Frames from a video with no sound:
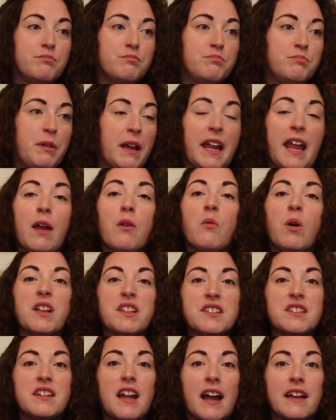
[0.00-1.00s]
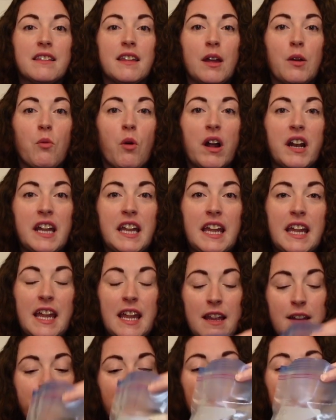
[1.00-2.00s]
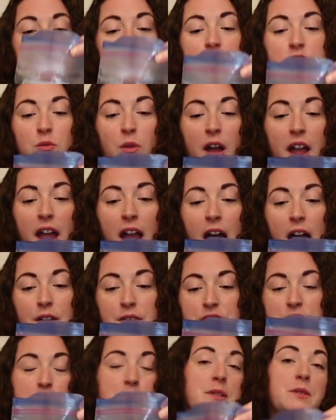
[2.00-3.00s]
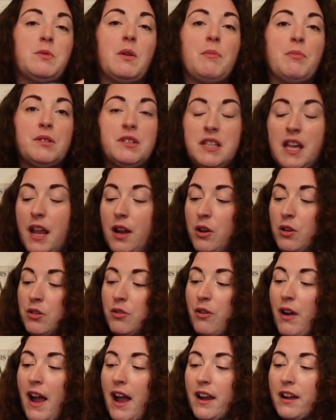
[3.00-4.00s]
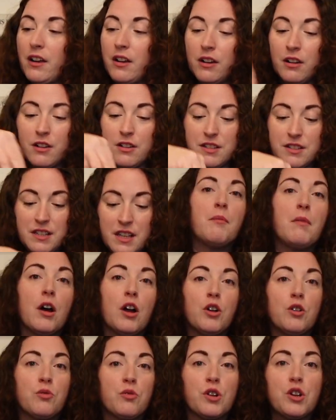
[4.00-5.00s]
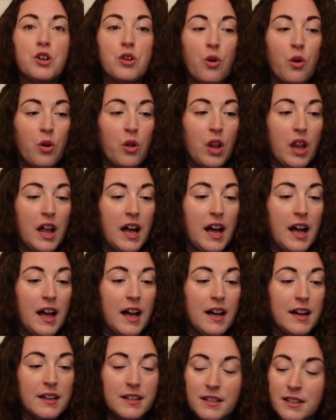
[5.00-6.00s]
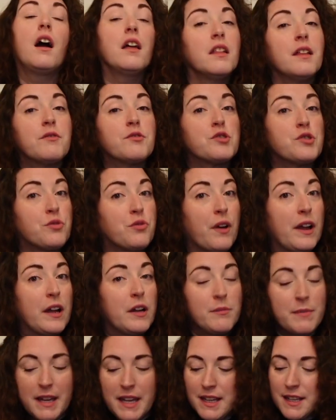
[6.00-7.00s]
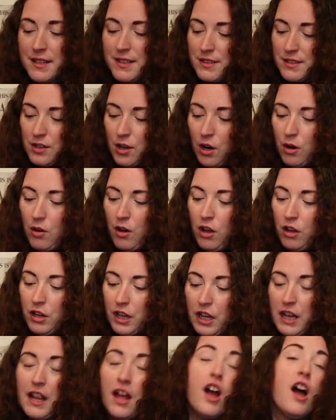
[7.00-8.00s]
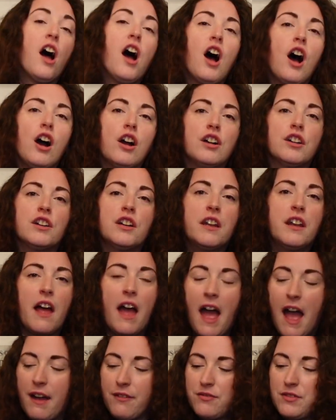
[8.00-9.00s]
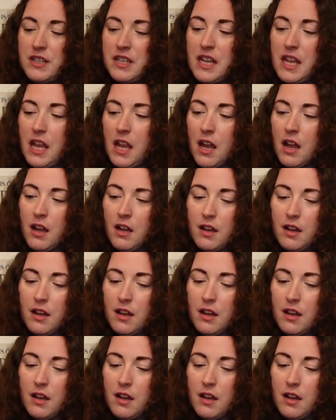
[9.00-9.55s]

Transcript: picking what snack they want to eat. So I have some sweet potato crackers, granola. I love trail mix, so I'll get a good hefty